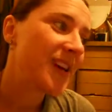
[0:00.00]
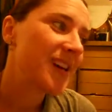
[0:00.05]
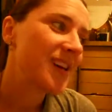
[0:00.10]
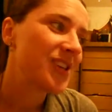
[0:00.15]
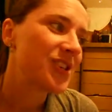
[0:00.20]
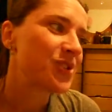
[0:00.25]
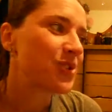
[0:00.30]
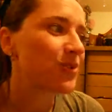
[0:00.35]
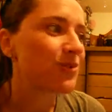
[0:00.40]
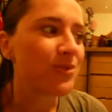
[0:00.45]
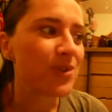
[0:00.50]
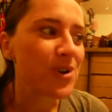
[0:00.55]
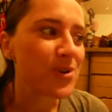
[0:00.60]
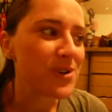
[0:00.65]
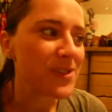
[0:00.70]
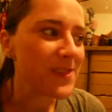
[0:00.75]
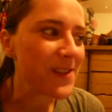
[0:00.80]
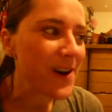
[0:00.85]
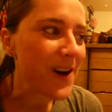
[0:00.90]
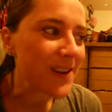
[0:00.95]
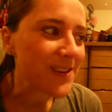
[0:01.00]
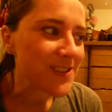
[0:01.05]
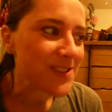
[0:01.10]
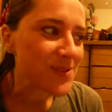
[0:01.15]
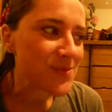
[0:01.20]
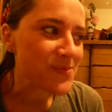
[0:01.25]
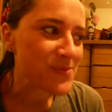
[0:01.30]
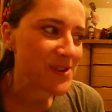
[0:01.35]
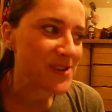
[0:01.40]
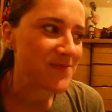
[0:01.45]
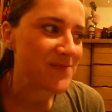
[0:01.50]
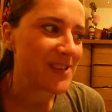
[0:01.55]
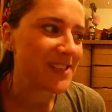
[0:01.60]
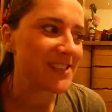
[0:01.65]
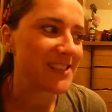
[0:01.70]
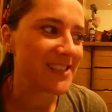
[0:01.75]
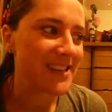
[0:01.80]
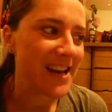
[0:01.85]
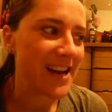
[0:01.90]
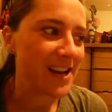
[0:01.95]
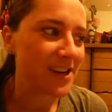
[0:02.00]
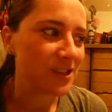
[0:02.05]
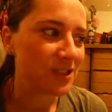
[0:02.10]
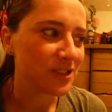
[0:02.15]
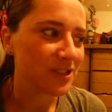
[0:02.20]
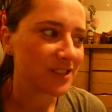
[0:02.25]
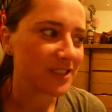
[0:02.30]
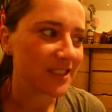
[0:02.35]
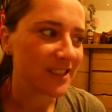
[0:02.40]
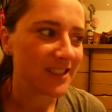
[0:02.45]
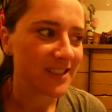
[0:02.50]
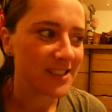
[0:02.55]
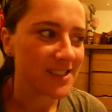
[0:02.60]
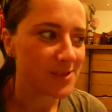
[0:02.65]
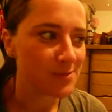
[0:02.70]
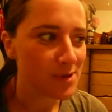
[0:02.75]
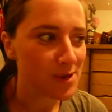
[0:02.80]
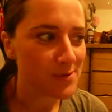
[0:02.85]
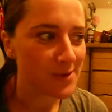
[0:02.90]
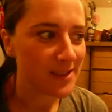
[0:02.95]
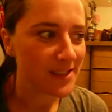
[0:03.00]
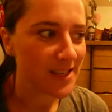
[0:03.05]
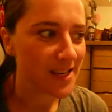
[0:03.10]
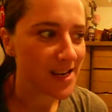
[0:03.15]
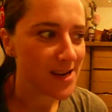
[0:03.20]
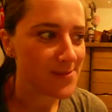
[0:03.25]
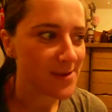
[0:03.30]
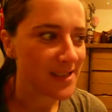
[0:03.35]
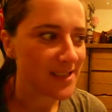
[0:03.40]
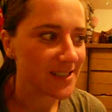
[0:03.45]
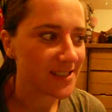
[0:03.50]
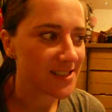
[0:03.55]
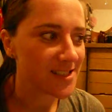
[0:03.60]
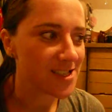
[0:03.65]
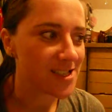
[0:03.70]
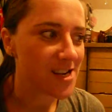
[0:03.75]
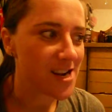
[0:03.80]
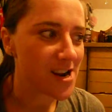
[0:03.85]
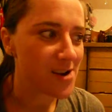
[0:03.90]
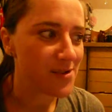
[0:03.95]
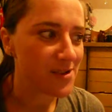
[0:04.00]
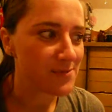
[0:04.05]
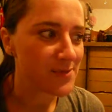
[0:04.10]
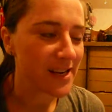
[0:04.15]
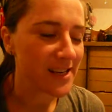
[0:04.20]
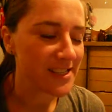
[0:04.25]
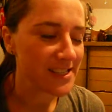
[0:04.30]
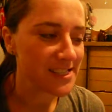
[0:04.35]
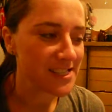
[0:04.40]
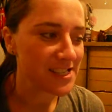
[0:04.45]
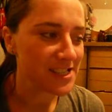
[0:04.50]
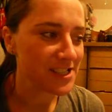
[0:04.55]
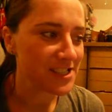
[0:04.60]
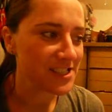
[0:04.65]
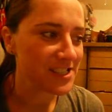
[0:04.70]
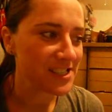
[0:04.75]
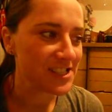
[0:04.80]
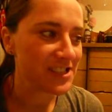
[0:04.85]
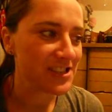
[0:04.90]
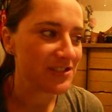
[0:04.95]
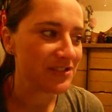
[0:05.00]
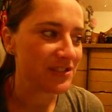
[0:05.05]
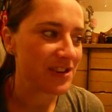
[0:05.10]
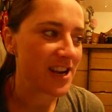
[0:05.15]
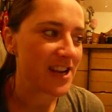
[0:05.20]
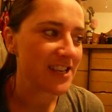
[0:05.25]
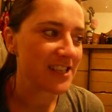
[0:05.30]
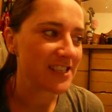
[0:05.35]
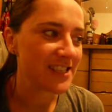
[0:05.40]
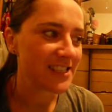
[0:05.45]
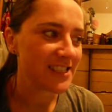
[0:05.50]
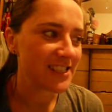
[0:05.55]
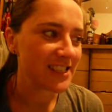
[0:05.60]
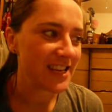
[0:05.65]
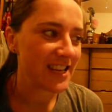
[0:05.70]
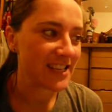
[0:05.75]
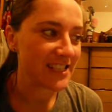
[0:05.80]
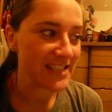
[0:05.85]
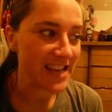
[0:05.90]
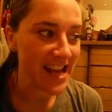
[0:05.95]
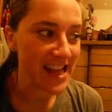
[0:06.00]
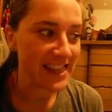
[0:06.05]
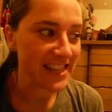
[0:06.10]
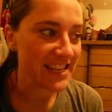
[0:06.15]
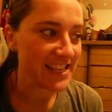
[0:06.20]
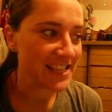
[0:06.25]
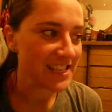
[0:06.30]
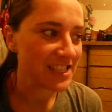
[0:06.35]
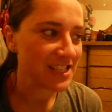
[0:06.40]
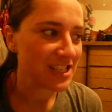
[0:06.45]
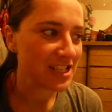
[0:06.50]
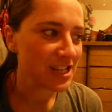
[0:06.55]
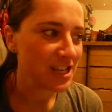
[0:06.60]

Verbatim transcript: So forward thoughts bring me to now, in this moment that I may get to share with my dear, dear friend and ally.